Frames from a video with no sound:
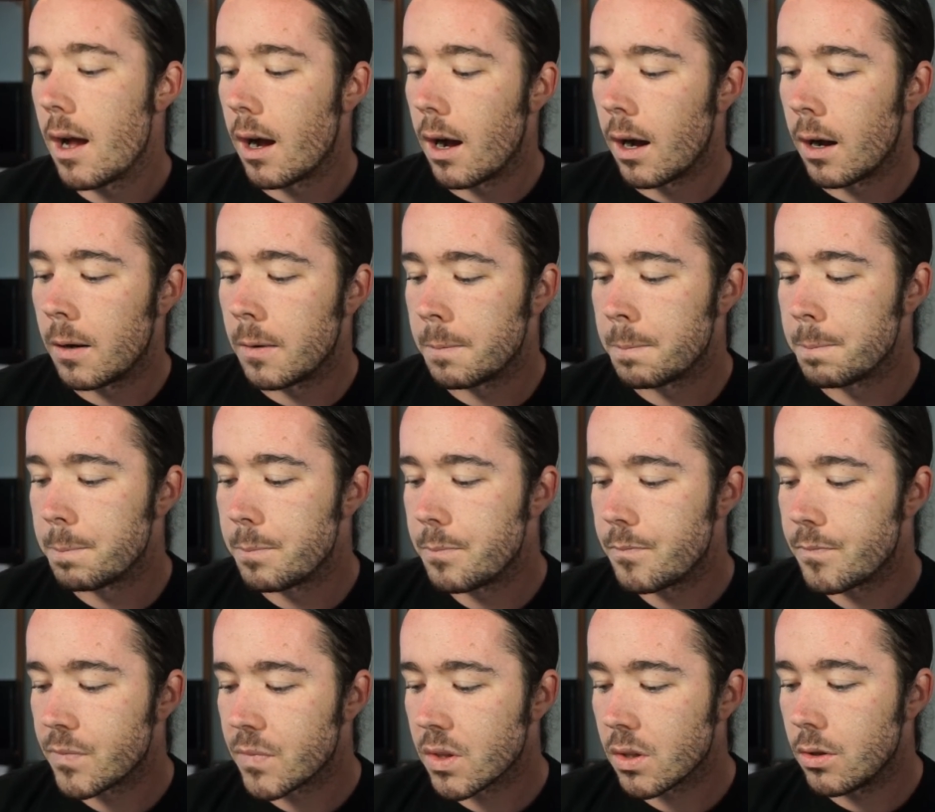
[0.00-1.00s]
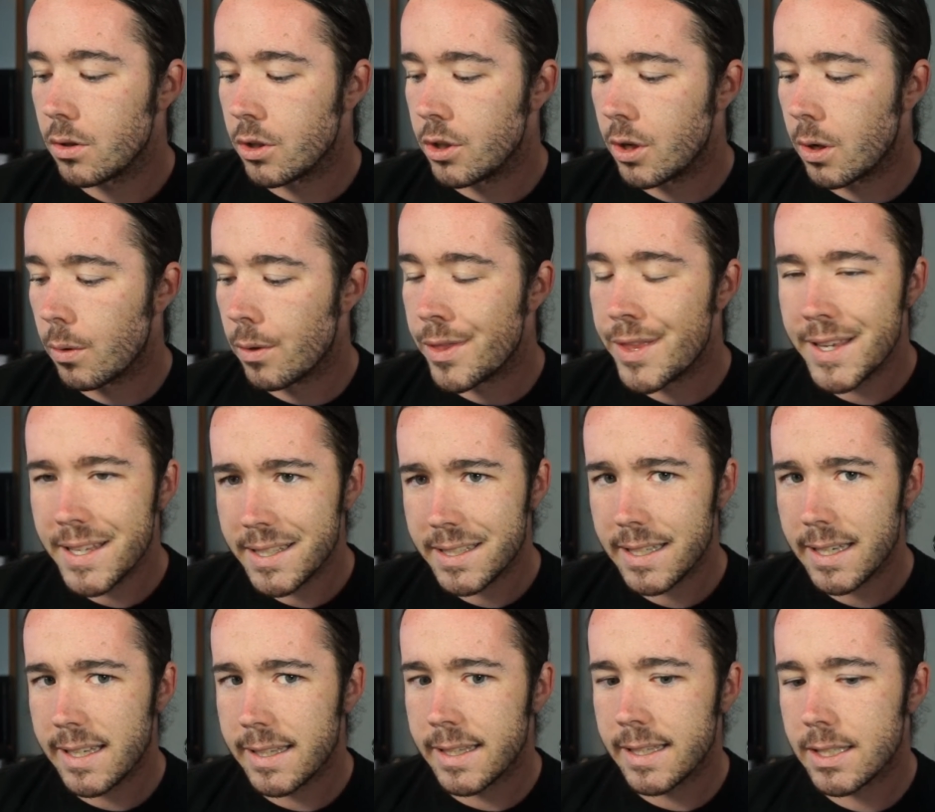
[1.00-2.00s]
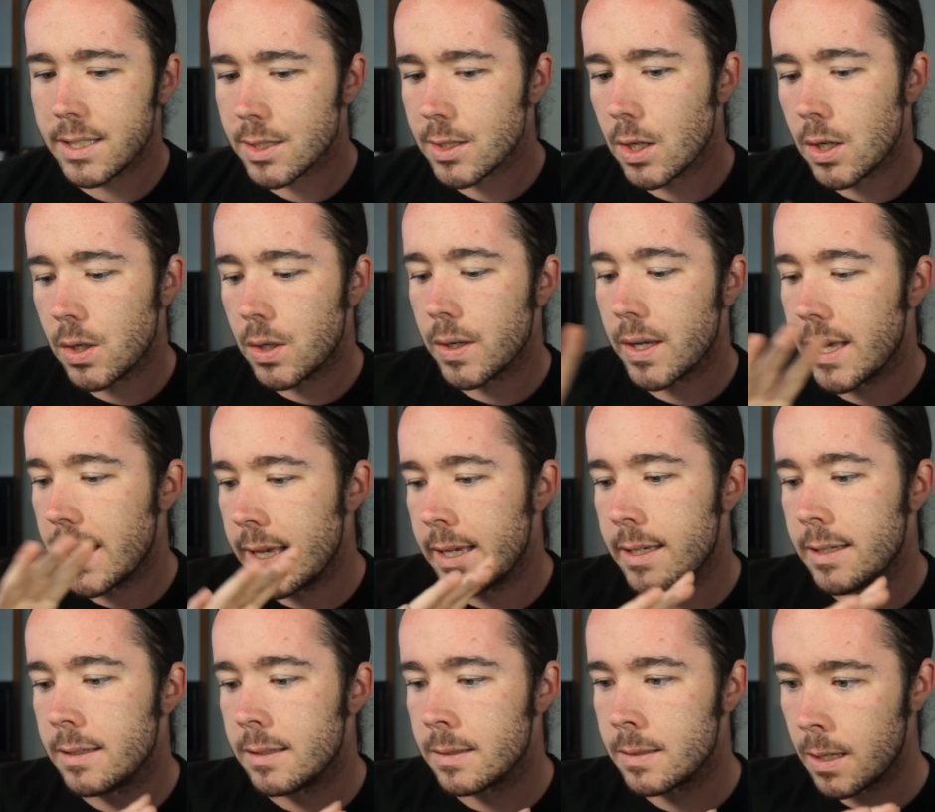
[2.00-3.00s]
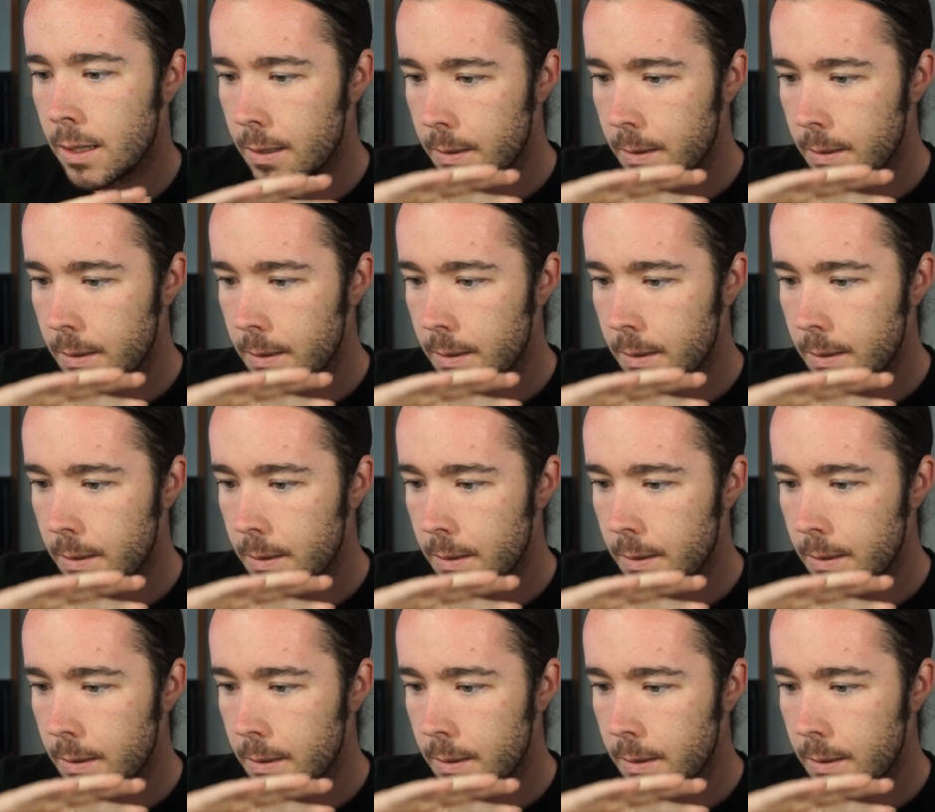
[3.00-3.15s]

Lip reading: You know, this song is